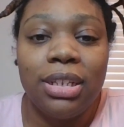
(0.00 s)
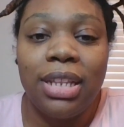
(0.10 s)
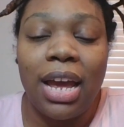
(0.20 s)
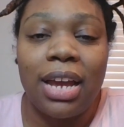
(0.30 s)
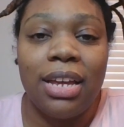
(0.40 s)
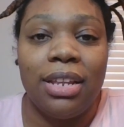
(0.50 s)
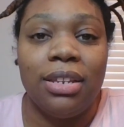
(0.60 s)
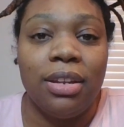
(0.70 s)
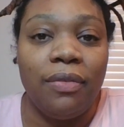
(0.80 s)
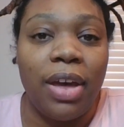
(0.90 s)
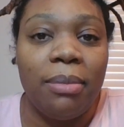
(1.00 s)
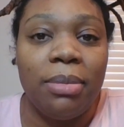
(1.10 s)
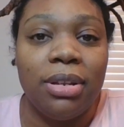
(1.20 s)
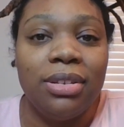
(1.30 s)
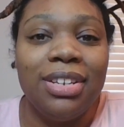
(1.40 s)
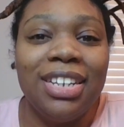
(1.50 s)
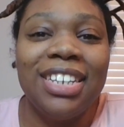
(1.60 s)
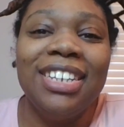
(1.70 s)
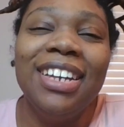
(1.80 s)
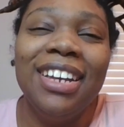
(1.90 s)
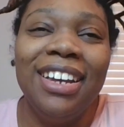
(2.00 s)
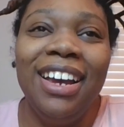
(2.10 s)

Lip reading: that couldn't have happened.